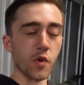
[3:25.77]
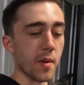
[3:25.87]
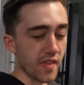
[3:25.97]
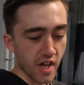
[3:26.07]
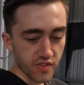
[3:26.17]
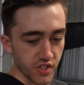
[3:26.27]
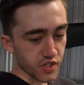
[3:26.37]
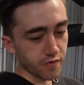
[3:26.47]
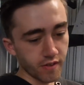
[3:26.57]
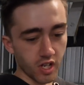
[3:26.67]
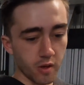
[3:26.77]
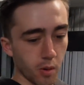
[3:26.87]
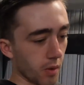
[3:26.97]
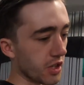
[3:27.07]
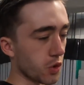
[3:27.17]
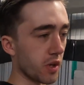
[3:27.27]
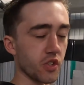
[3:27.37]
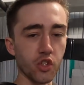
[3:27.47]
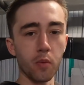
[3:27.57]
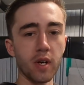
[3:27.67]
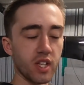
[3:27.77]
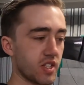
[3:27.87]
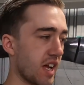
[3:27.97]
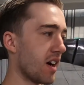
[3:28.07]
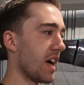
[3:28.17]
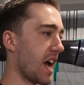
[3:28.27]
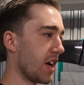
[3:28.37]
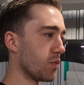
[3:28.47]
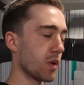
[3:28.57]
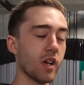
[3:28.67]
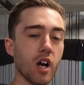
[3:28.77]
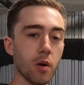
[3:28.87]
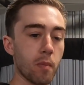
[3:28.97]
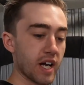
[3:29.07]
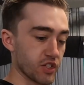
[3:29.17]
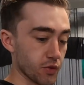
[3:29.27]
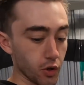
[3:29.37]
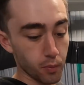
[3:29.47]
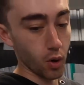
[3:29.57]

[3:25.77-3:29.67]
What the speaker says: So we've been at this for probably like 20 or so minutes now and we're making some good